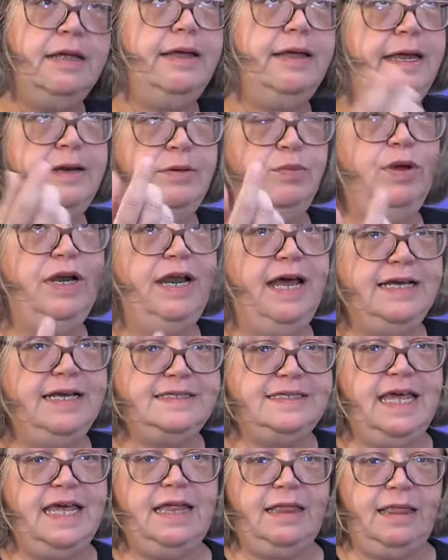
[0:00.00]
and when I
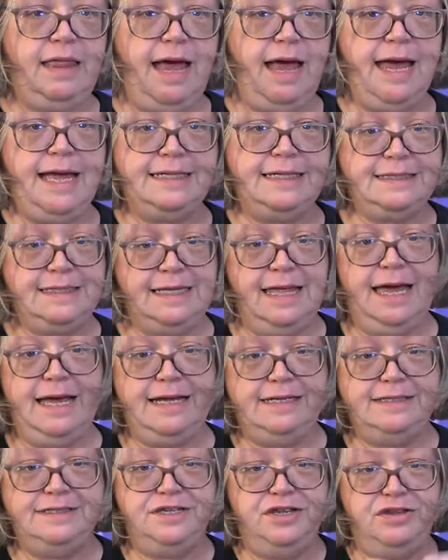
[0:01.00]
say lines,
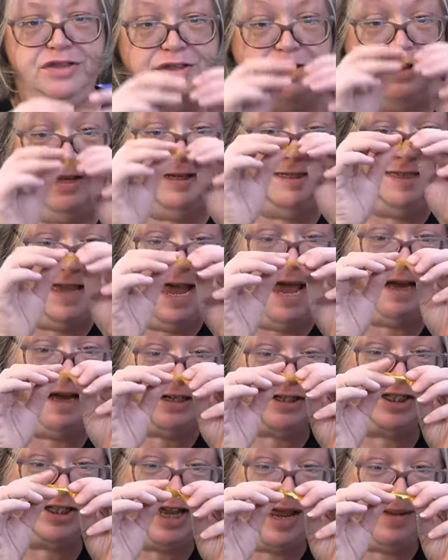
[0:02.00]
lines are the
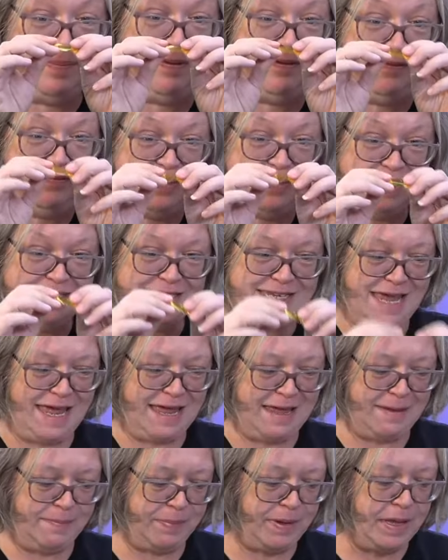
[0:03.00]
exact shape of the
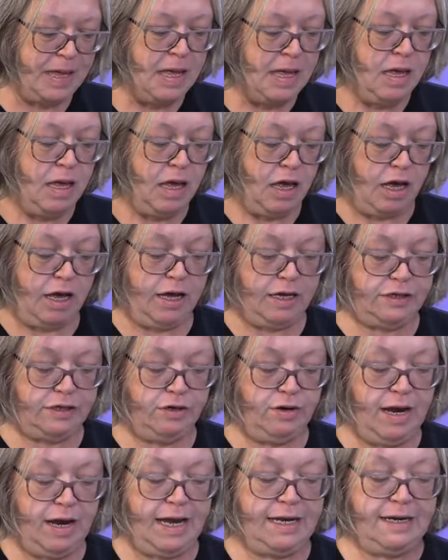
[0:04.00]
tape on
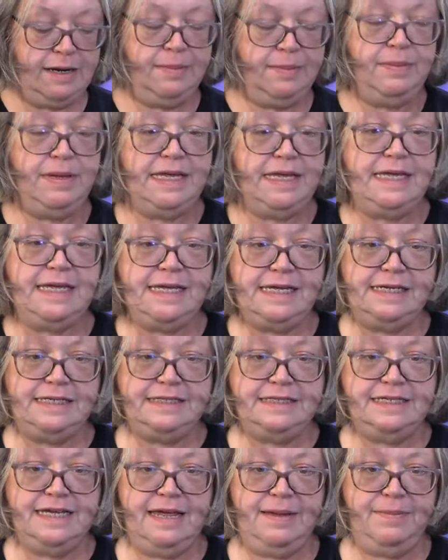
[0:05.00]
your item,
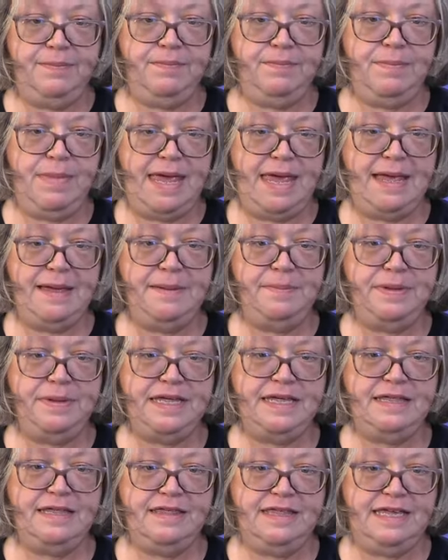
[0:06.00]
heat tape may
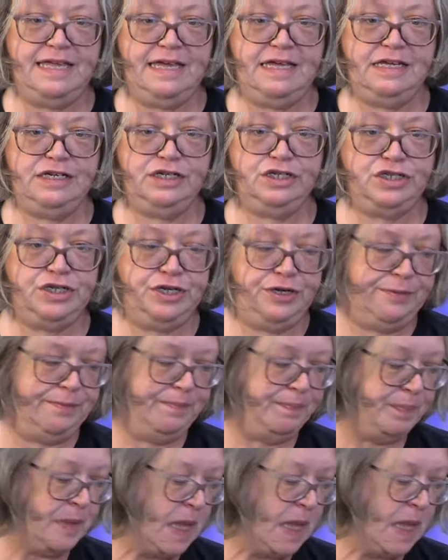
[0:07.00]
be the issue.